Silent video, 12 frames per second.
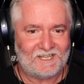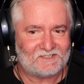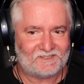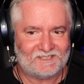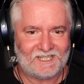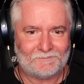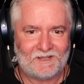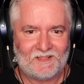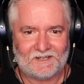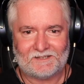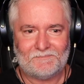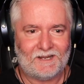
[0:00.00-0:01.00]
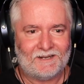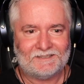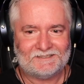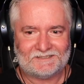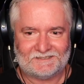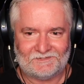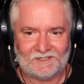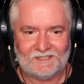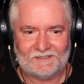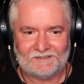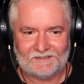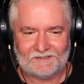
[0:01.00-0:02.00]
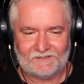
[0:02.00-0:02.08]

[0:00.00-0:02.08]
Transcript: naturally gonna be that comparison, right?